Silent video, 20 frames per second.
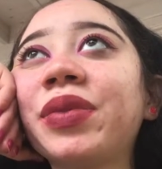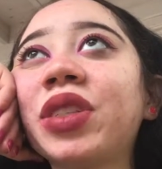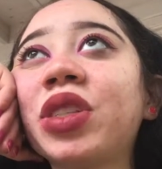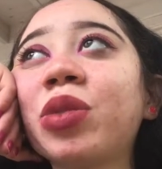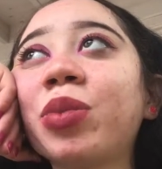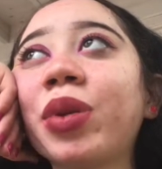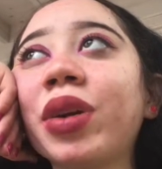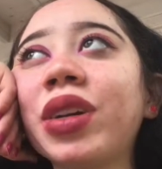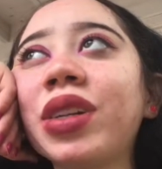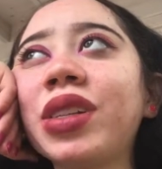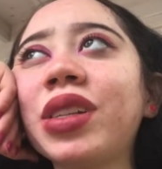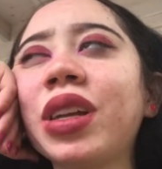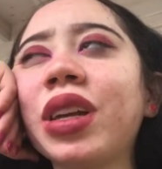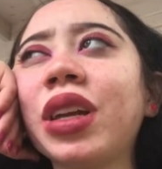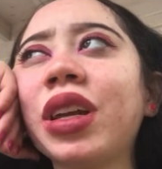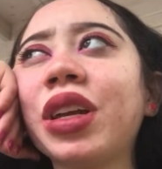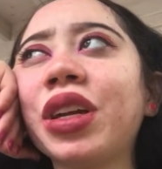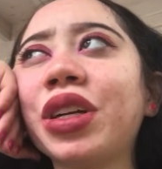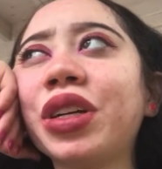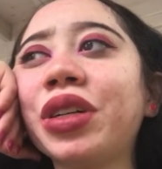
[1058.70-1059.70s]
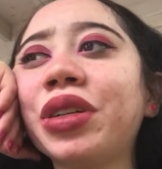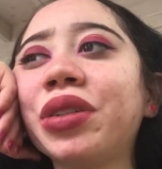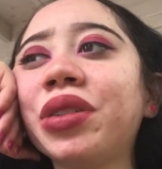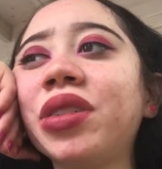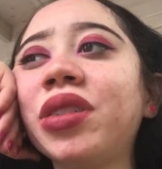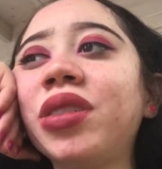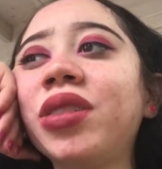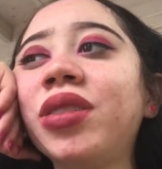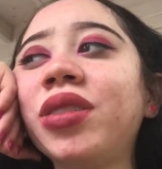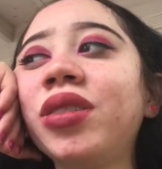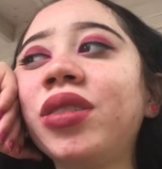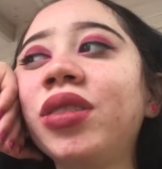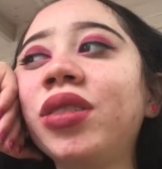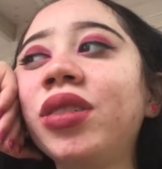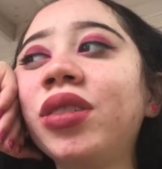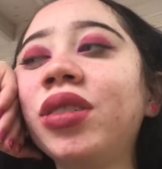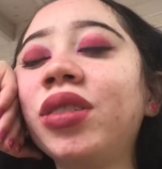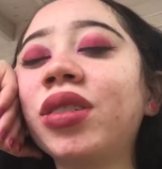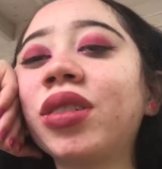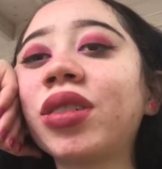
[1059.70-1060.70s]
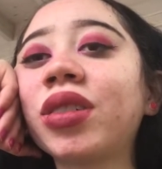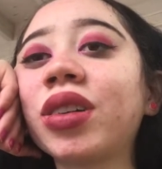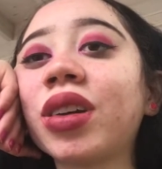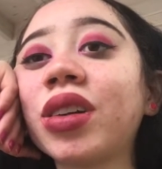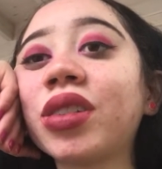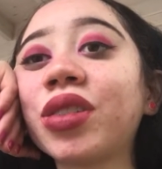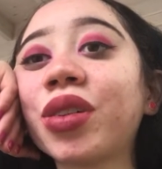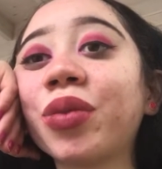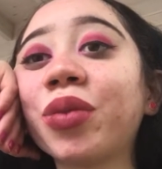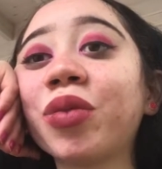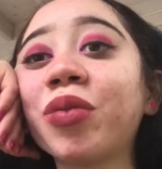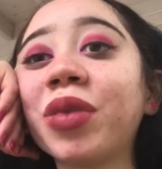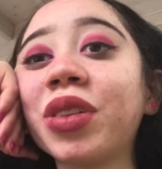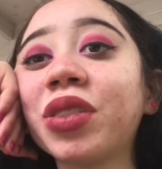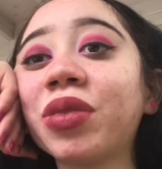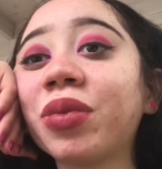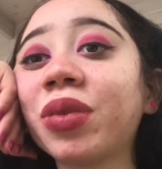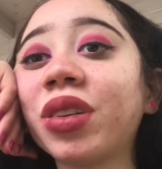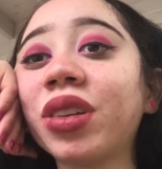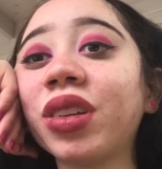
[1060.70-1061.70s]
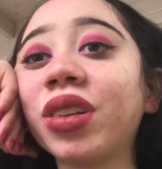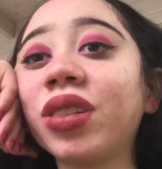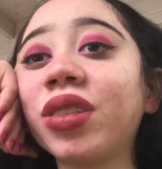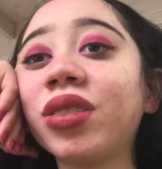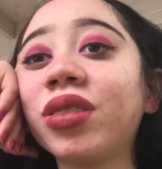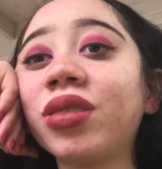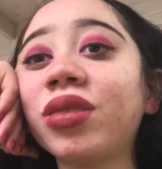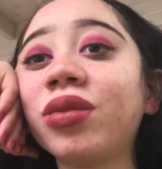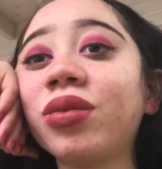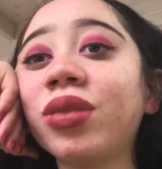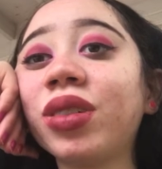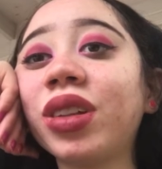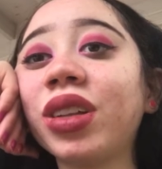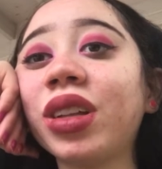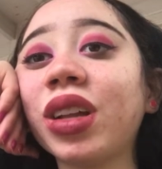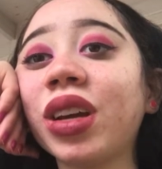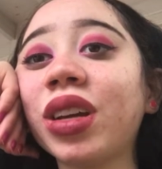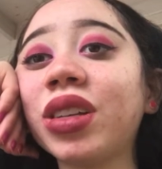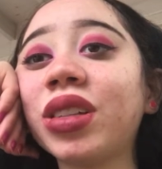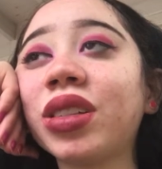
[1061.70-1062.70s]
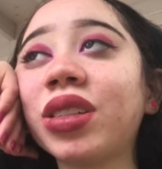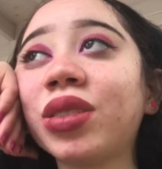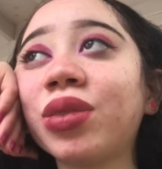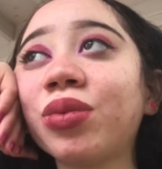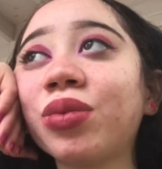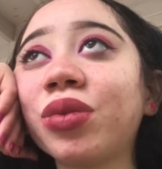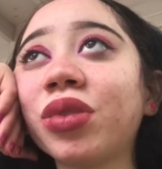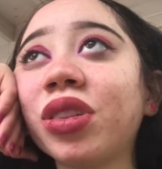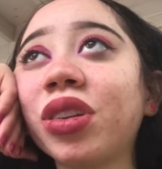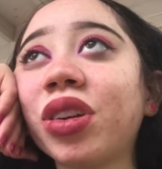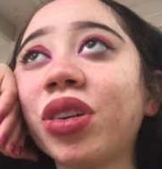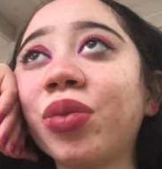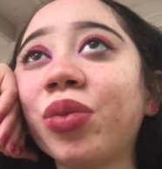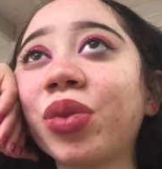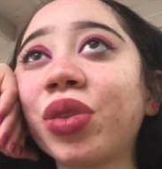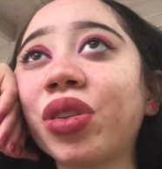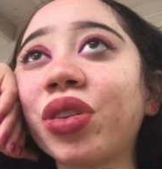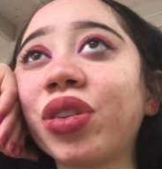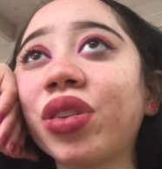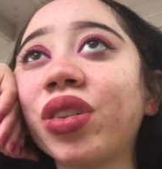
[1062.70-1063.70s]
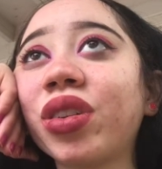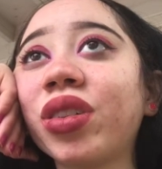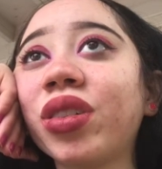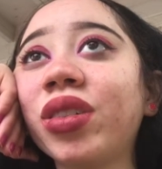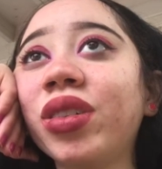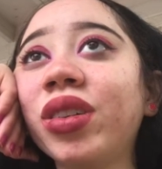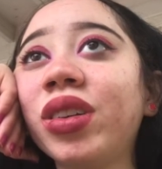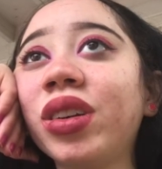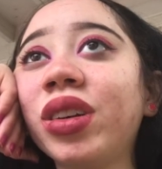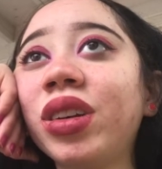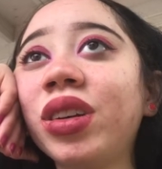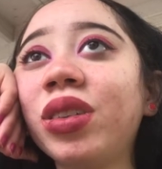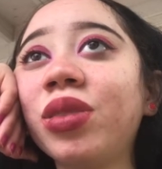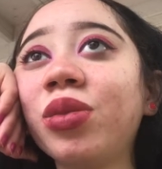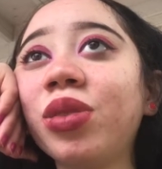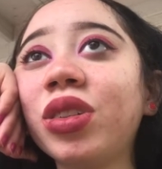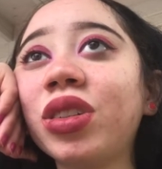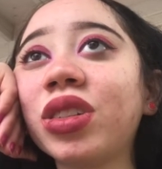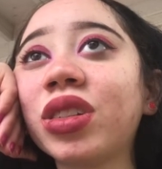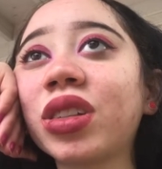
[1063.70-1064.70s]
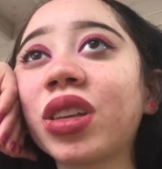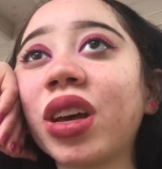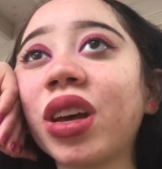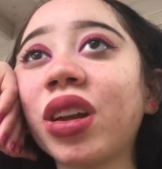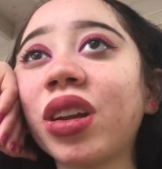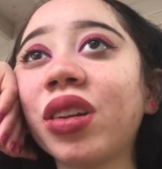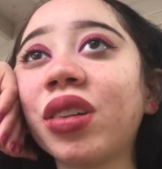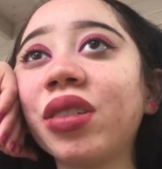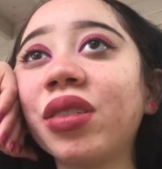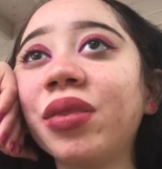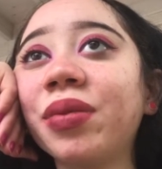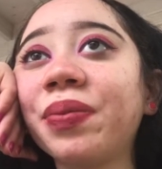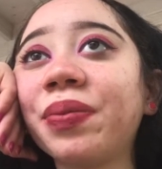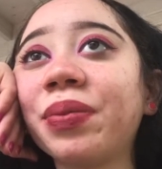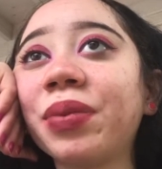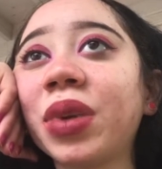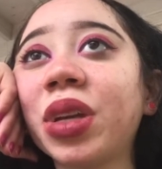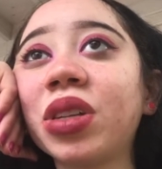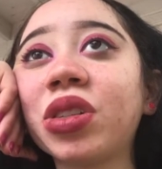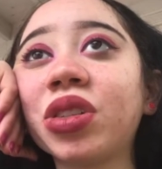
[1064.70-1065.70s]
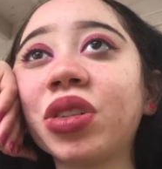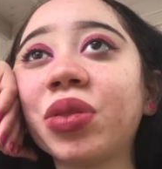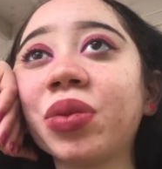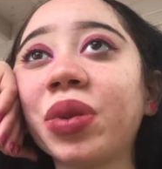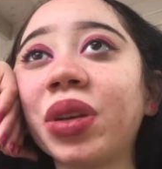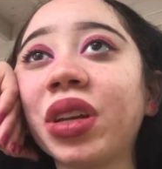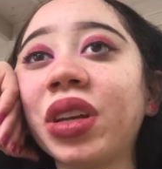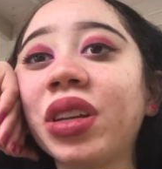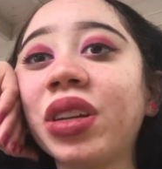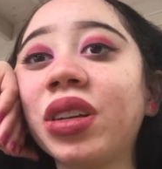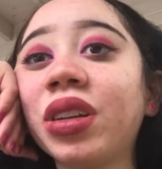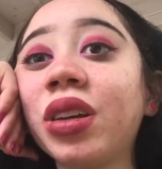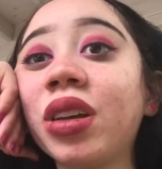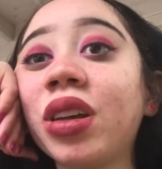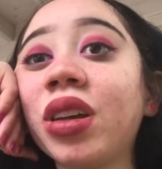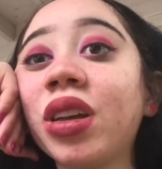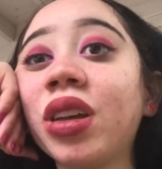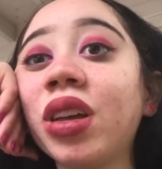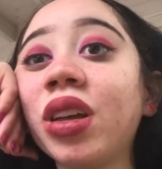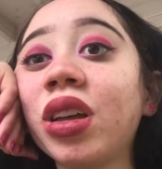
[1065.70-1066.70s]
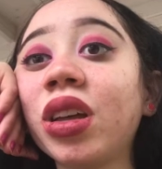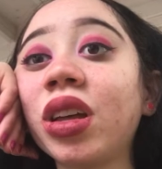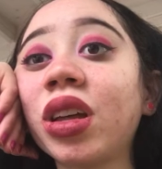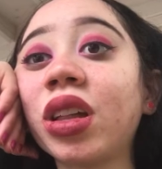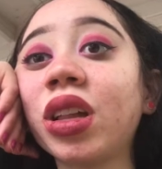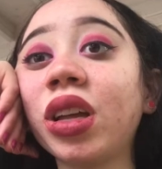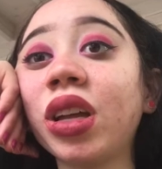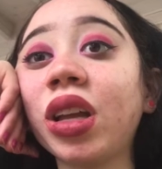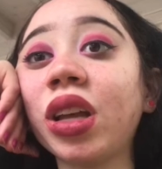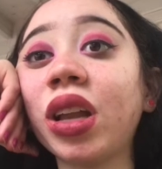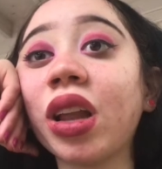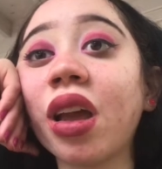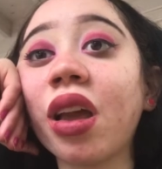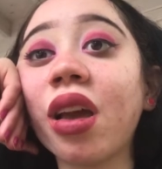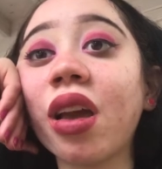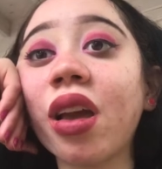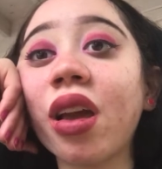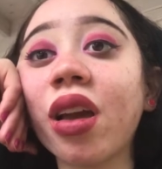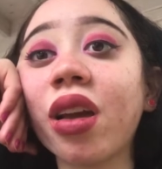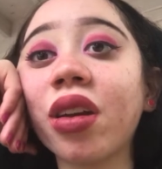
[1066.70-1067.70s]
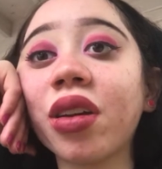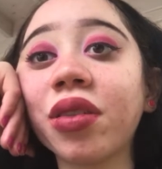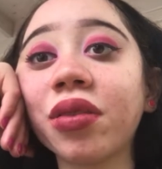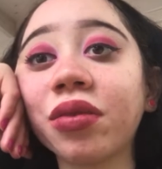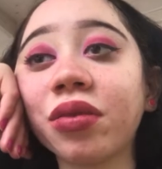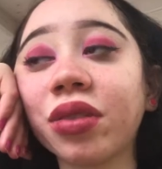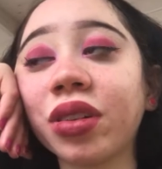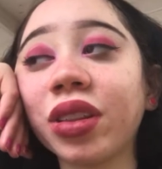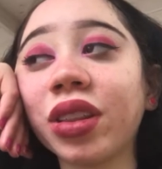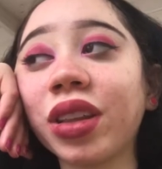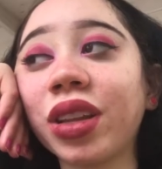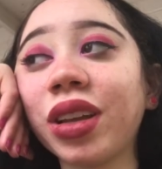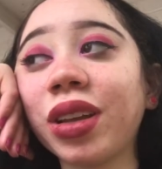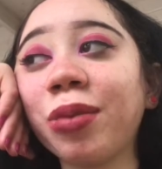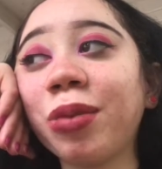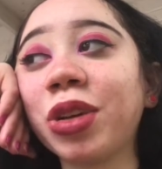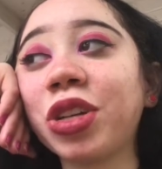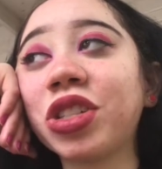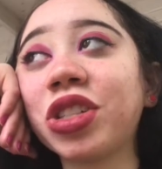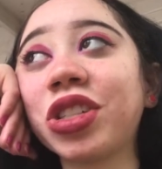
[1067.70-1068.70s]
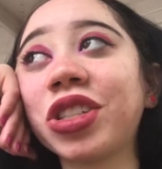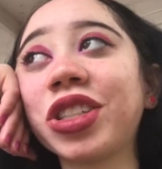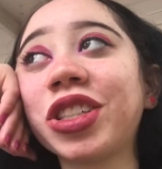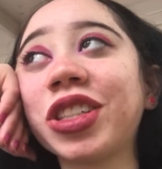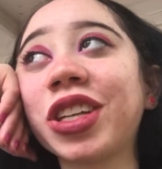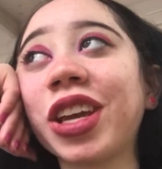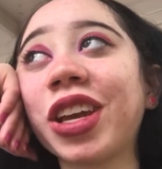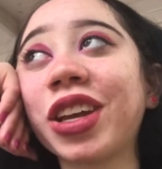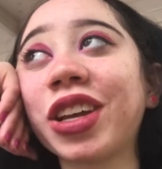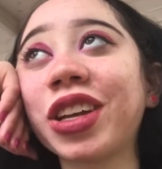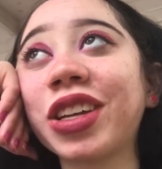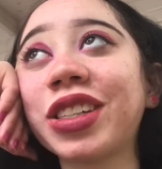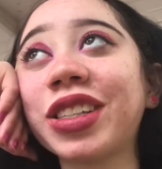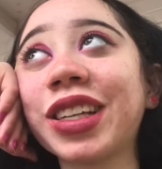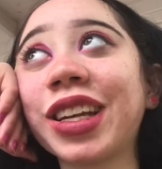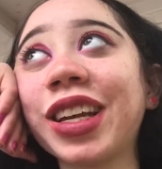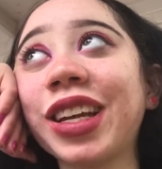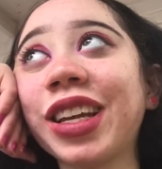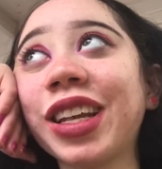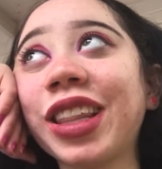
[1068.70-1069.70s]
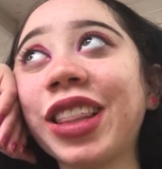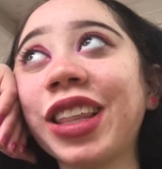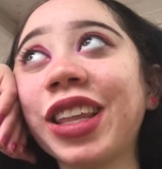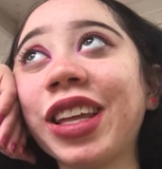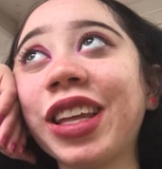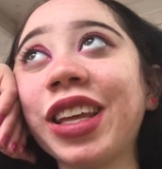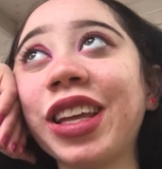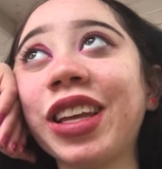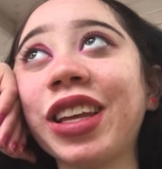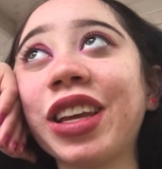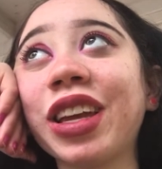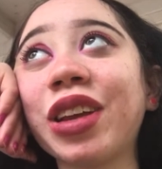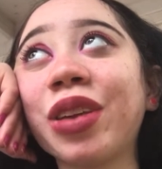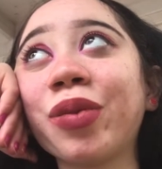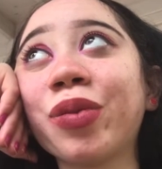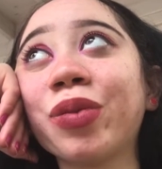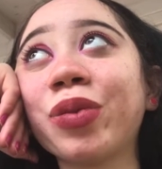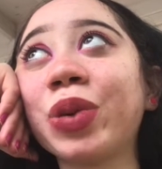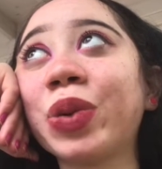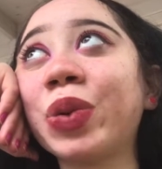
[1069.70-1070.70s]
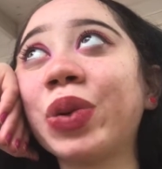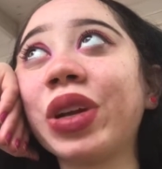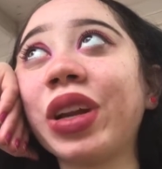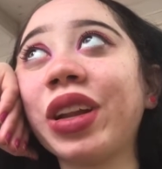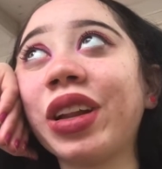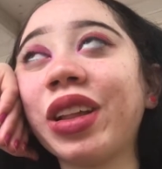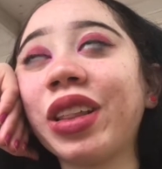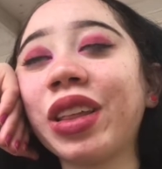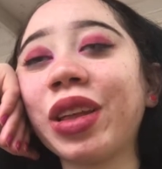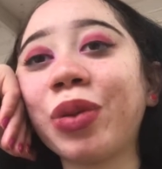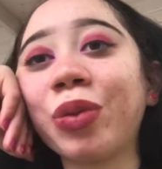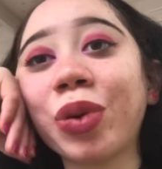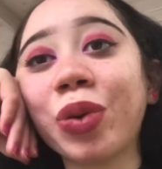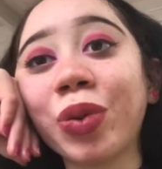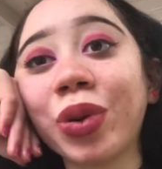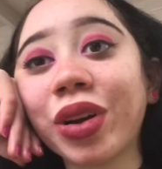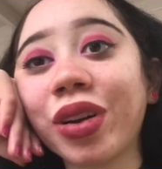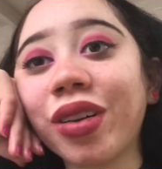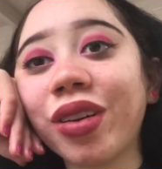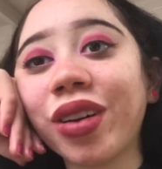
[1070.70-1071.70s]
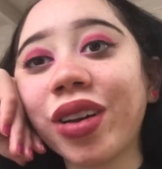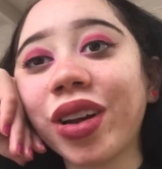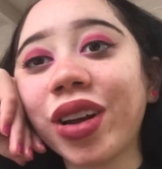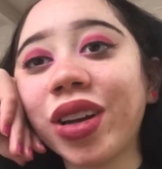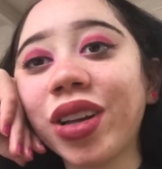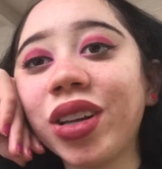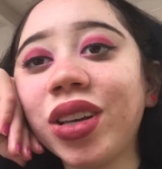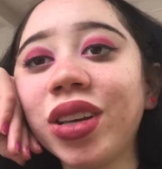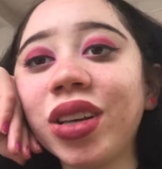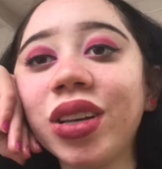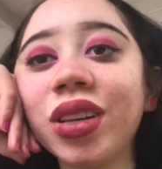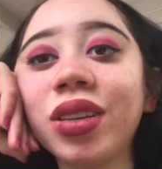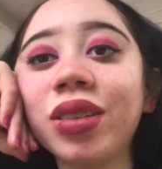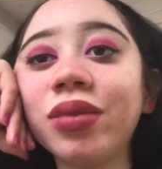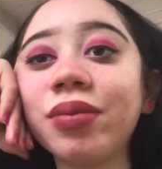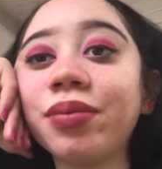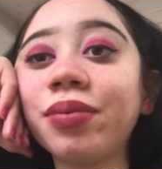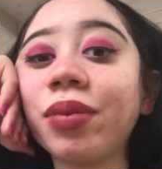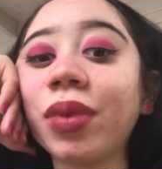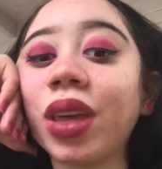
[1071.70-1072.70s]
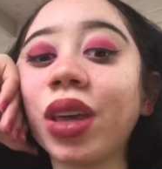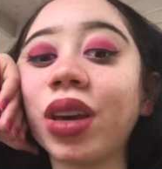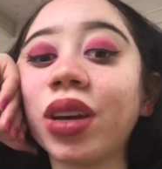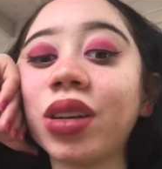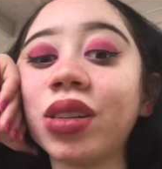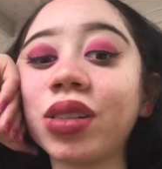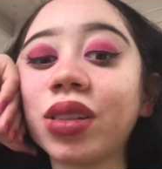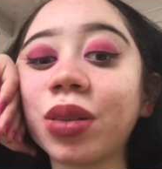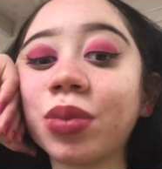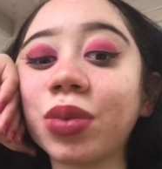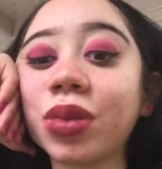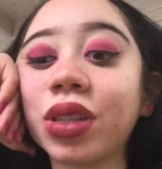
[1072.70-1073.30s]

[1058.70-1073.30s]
She'll probably stay here because our roommate's really nice and really good with her. We just gotta make sure we clean everything, make sure she can't get to anything, can't ruin anything while we're gone, because